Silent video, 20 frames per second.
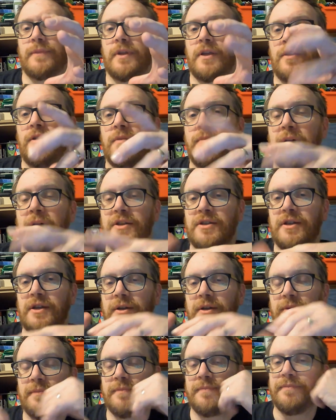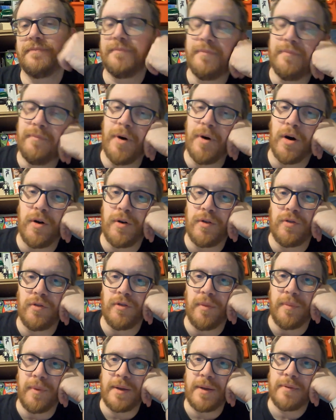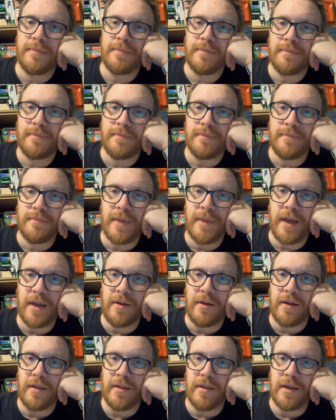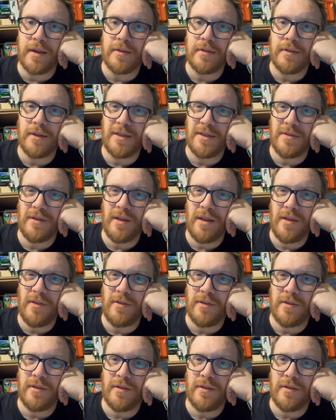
The Magic Box or something, that kind of thing. Do they still do those?